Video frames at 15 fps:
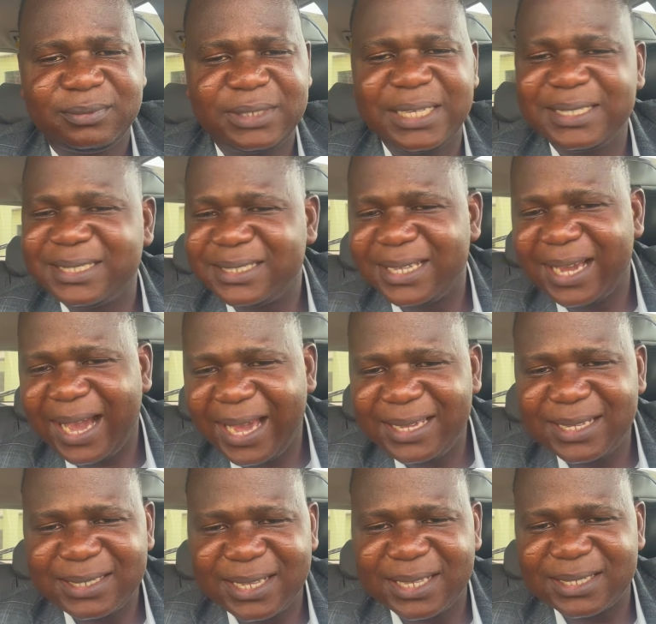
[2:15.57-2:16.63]
That is the
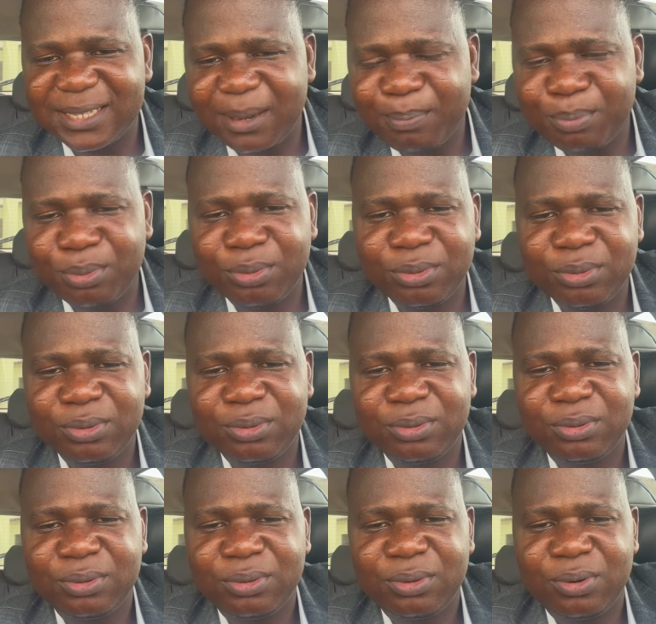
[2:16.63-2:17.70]
highest example
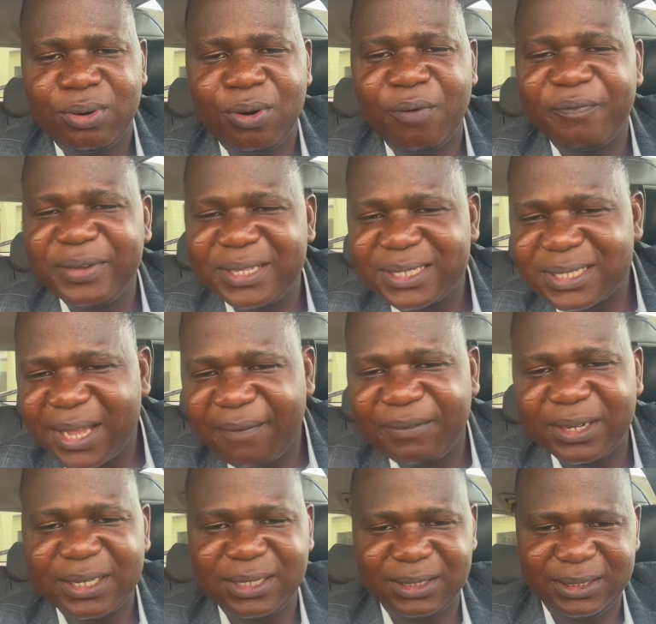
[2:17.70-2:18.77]
of a
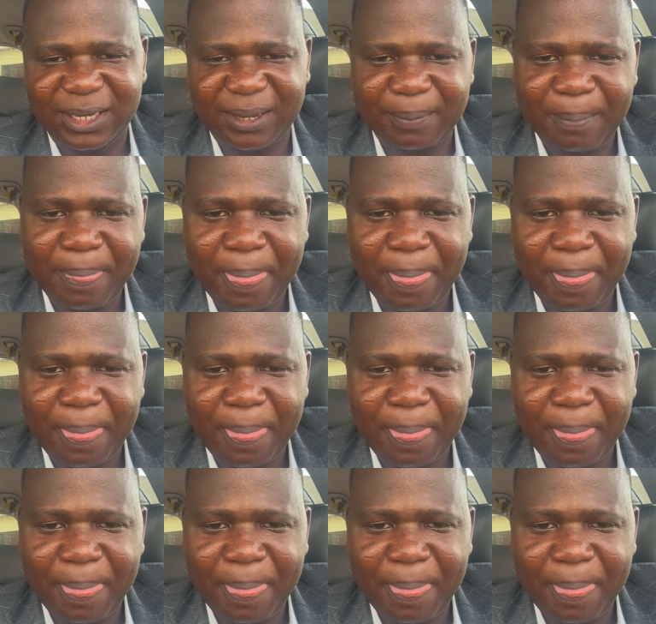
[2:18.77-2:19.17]
servant leader.